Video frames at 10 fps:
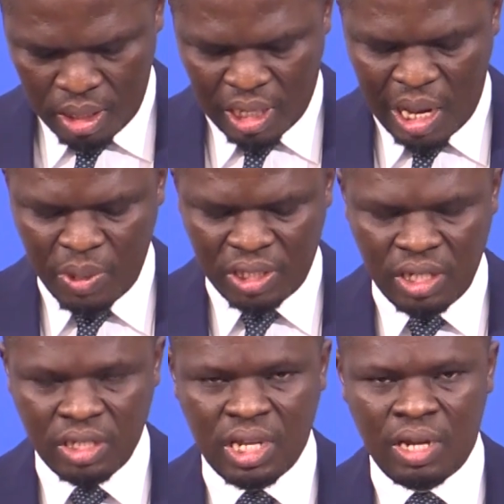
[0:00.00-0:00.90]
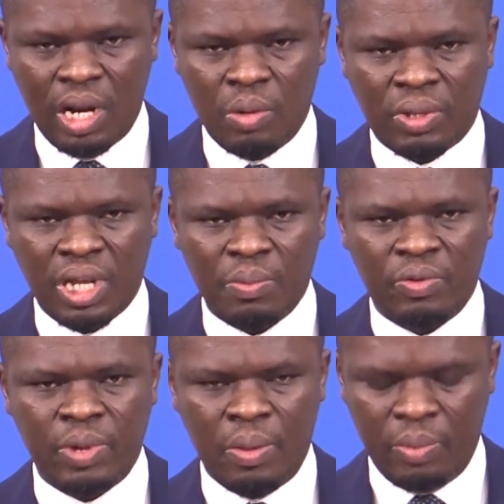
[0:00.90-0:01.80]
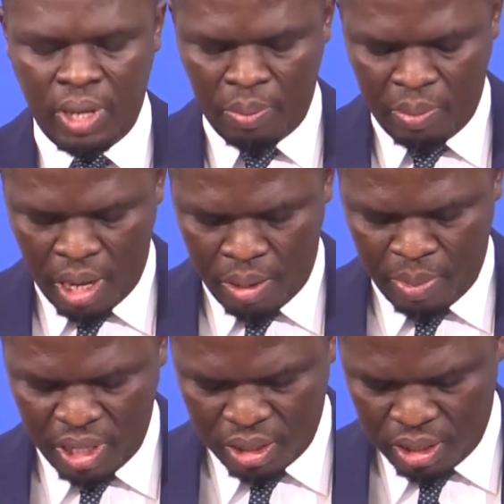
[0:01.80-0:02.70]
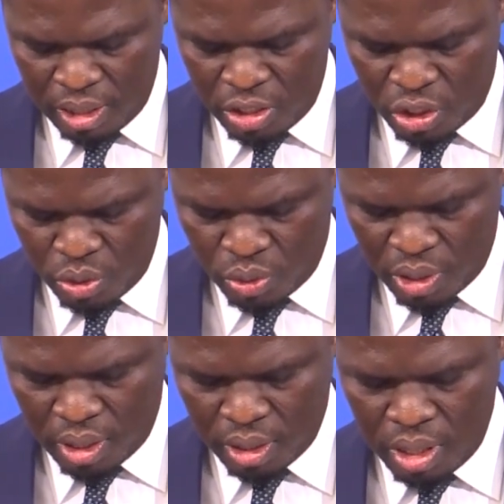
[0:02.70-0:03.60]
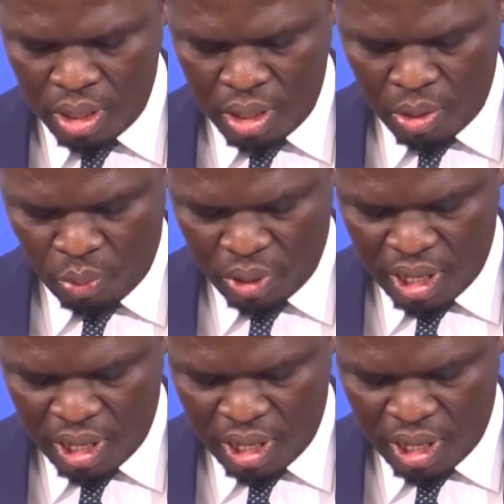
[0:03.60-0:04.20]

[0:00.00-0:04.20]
Climate change are now becoming emerging issues and we